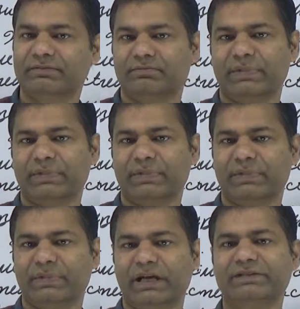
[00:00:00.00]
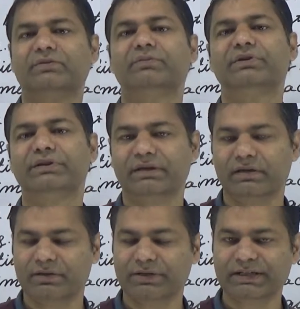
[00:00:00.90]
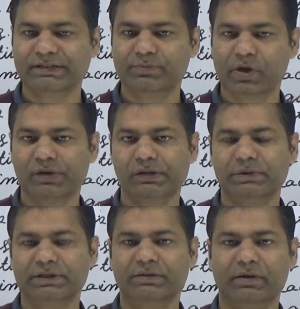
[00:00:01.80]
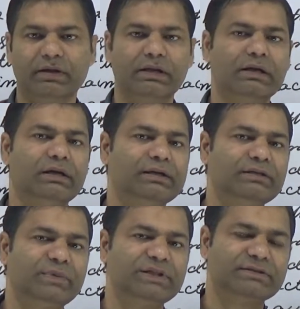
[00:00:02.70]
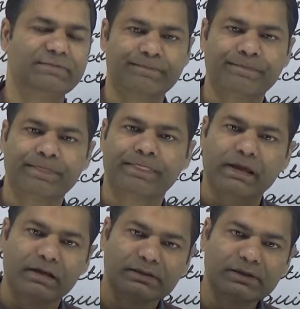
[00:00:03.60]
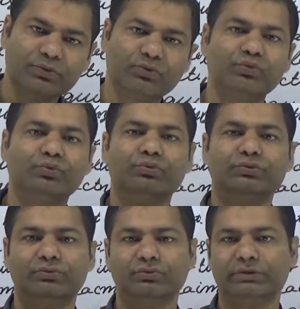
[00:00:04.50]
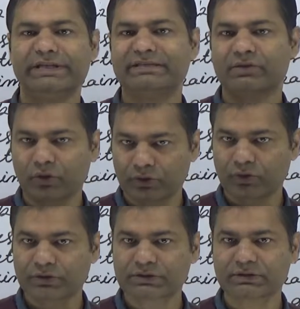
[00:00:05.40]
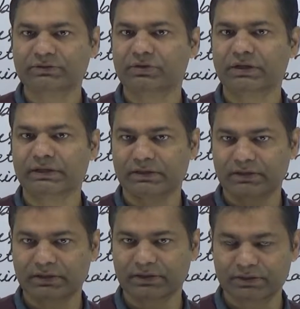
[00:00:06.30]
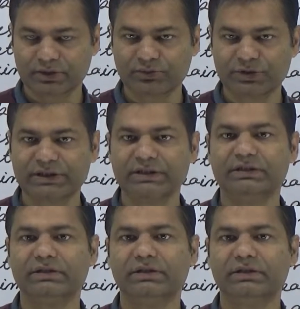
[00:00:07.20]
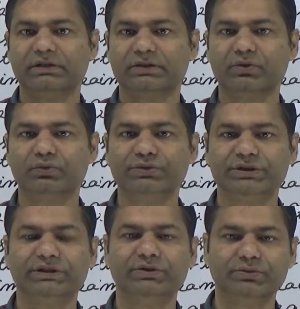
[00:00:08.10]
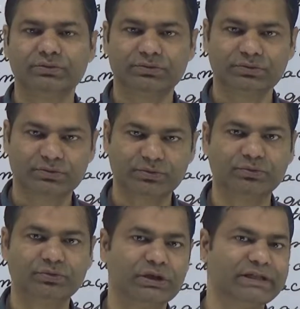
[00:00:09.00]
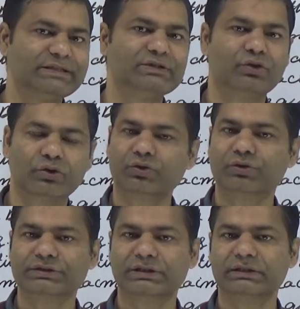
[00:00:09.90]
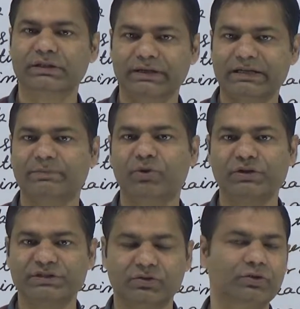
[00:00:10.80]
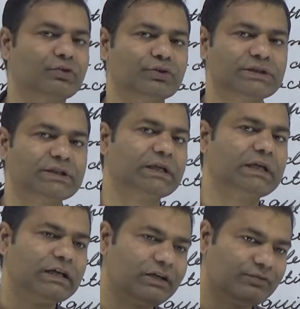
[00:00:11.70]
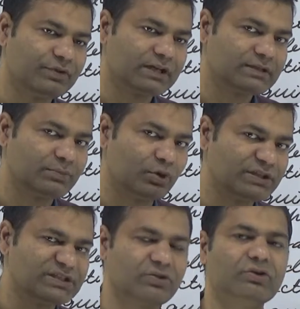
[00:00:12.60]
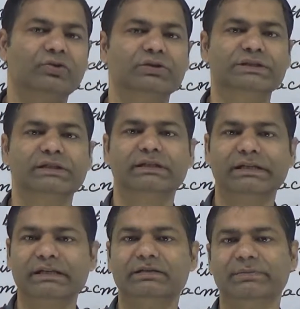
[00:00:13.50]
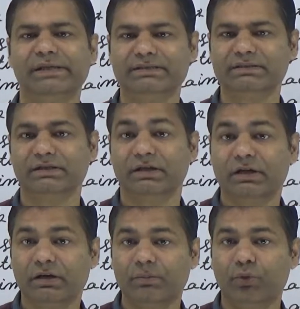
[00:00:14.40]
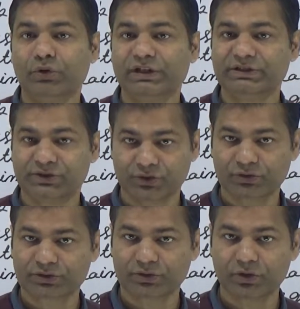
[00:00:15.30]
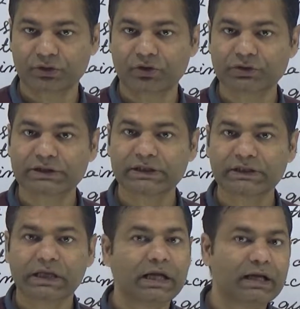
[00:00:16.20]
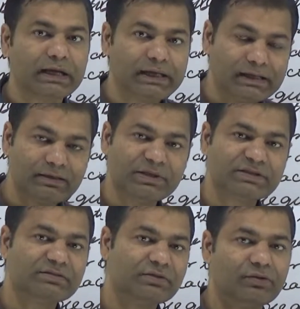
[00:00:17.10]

Maximum reactive power limit. It means Q2 is not constant, QG2 is not constant, reactive power is not constant. If reactive power is not constant, it means voltage not constant. It means